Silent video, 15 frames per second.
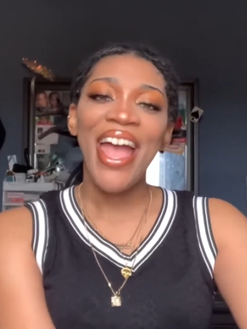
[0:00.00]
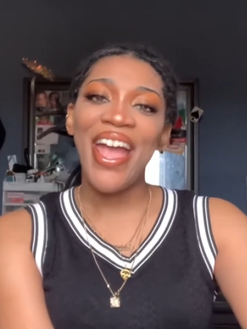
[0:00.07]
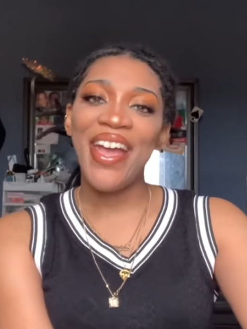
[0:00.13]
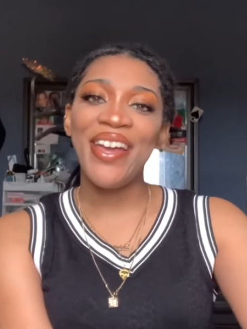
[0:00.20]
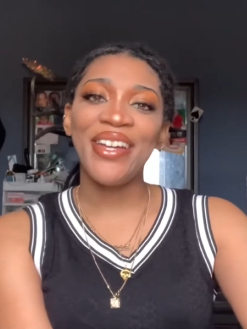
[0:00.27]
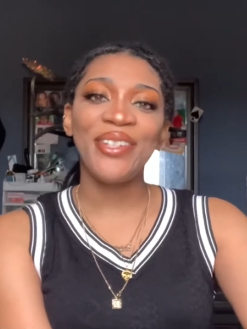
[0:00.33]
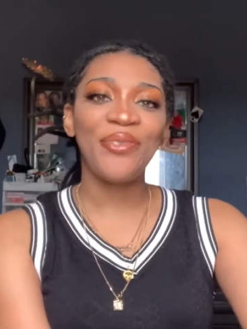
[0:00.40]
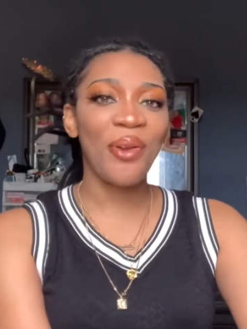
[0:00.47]

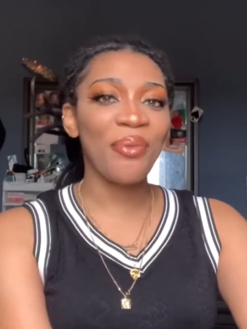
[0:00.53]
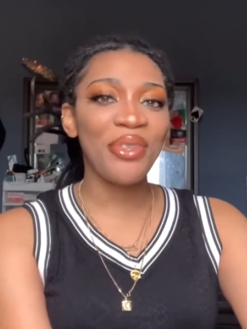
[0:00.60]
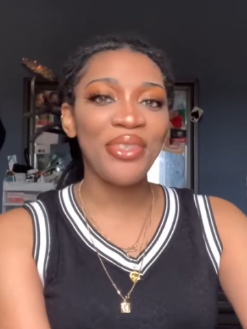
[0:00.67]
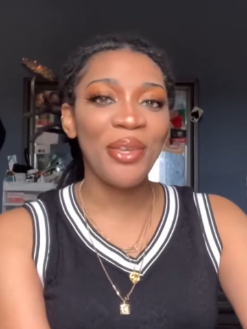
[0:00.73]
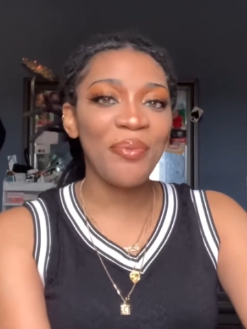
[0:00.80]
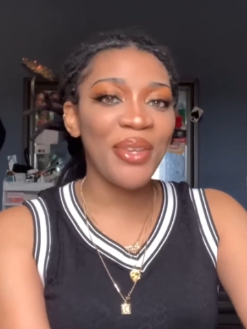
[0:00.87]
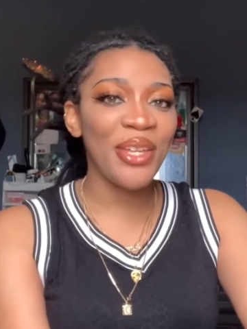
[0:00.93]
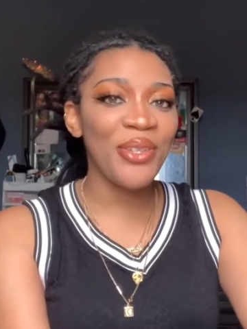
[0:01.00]
And from the
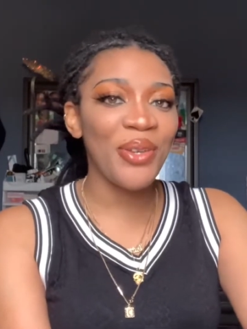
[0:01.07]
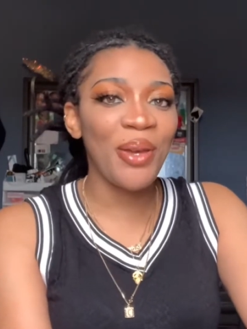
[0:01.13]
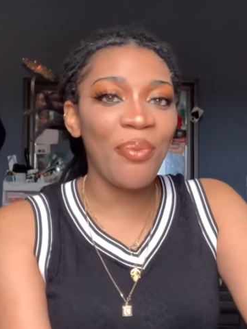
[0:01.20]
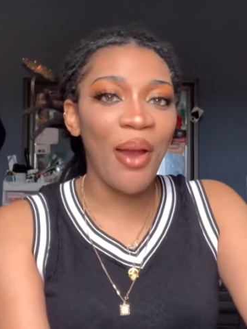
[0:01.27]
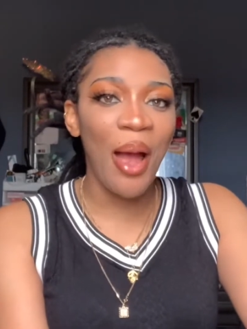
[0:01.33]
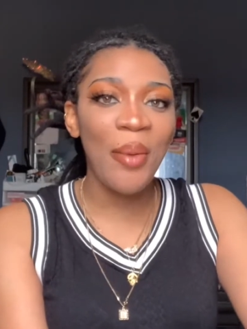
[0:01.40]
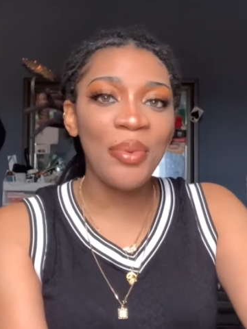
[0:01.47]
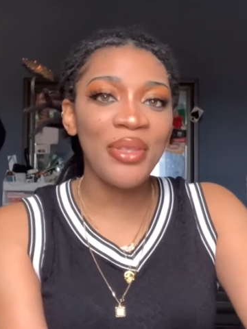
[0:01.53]
thumbnail, you could
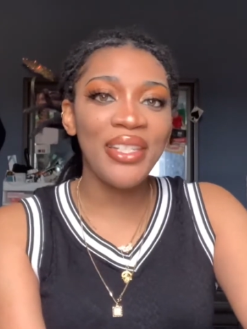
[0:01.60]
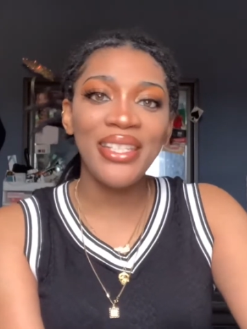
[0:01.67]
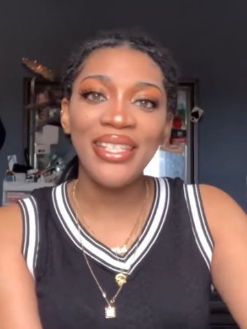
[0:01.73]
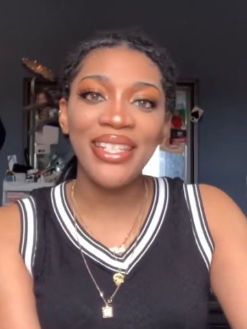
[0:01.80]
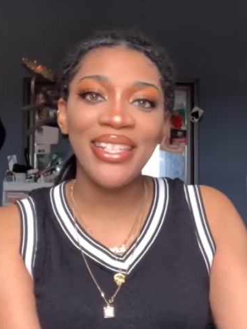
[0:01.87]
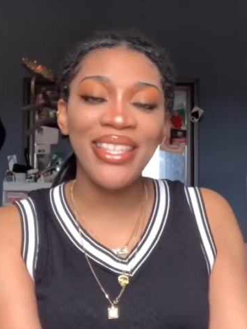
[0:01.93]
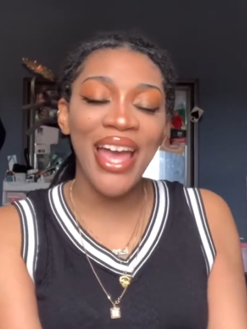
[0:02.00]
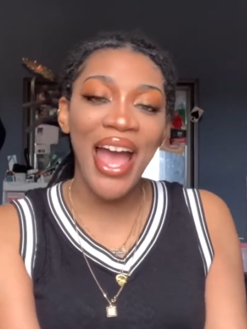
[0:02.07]
probably
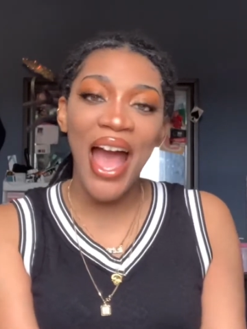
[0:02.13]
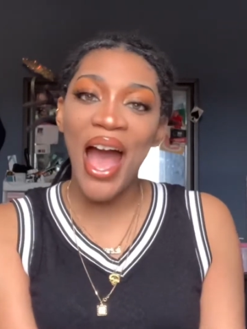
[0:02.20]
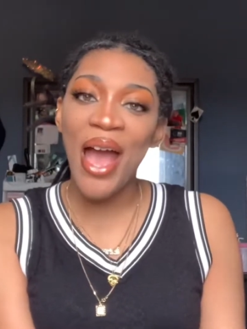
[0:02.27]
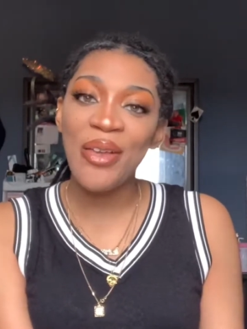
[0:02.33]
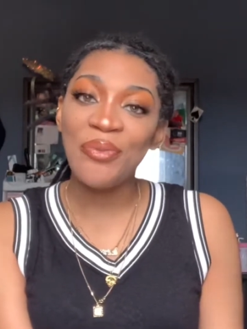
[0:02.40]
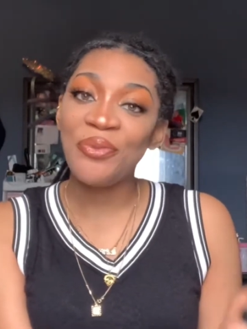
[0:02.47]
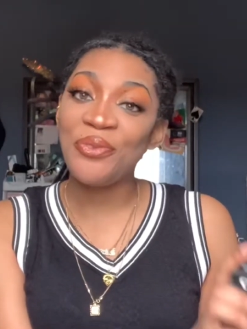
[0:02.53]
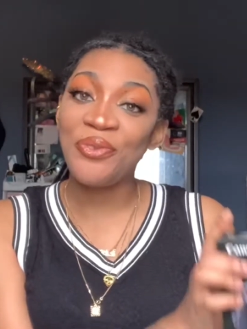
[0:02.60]
see that
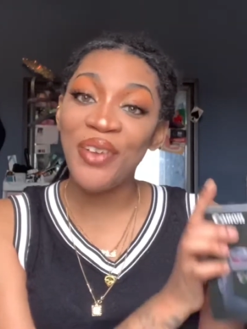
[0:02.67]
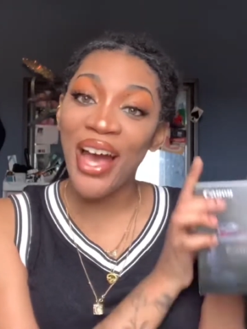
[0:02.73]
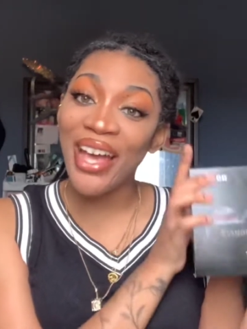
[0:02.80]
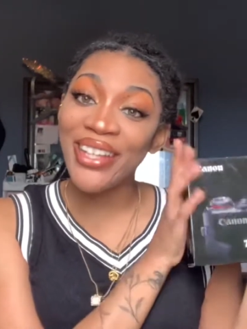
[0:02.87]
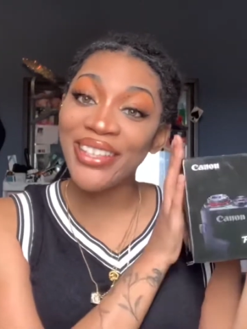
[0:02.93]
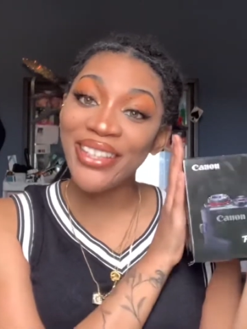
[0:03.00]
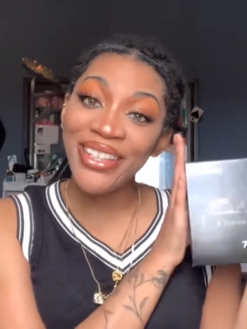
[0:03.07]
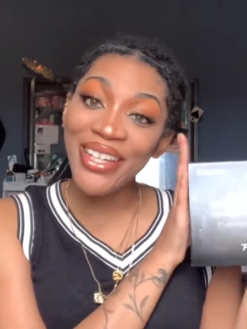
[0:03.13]
I'm
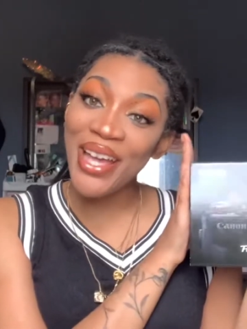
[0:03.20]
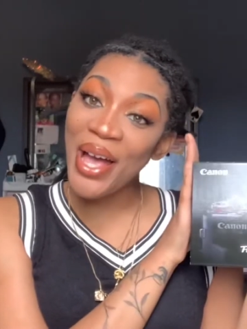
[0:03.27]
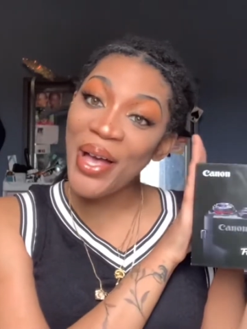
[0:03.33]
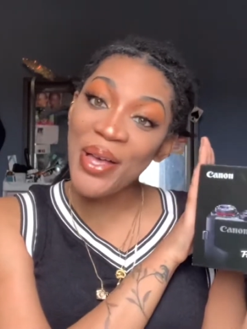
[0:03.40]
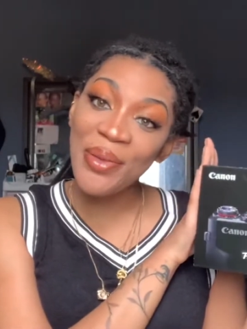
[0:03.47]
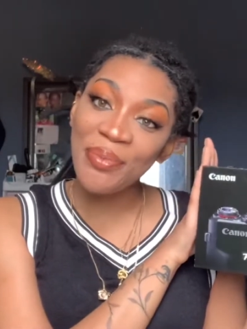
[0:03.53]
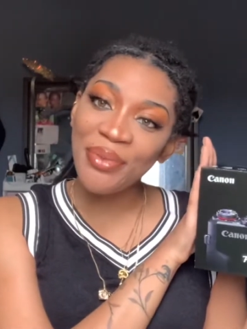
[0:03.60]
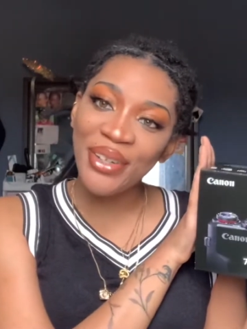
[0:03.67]
finally
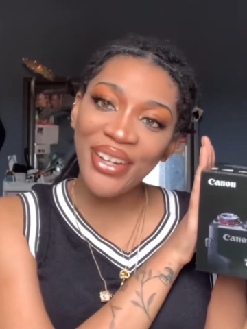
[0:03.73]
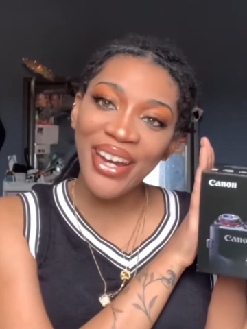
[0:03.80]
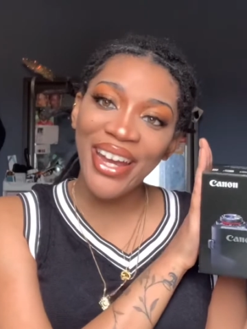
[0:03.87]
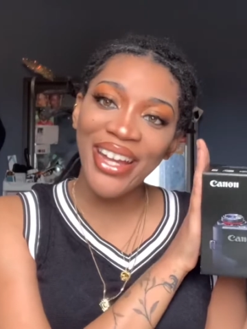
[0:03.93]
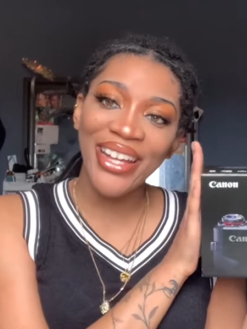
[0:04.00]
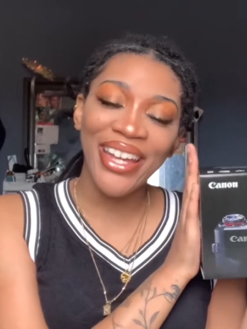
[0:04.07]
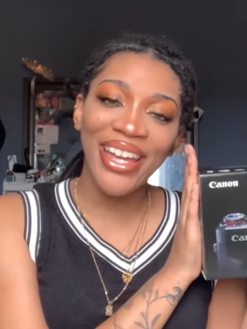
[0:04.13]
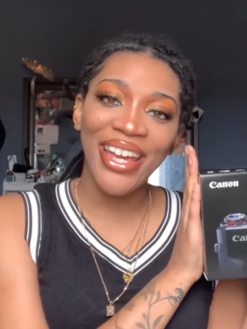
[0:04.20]

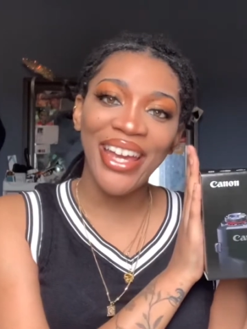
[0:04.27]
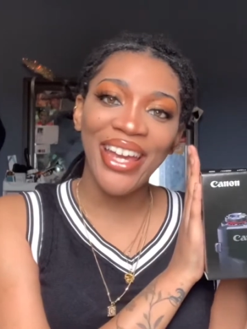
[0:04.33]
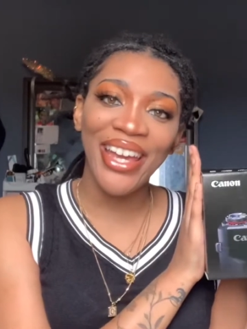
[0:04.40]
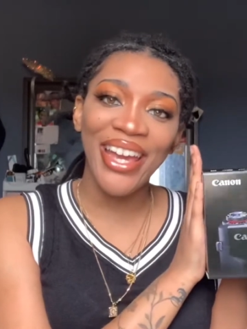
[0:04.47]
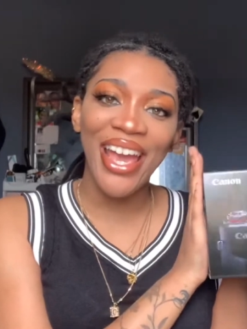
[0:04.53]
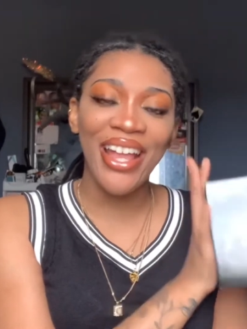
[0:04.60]
upgrading.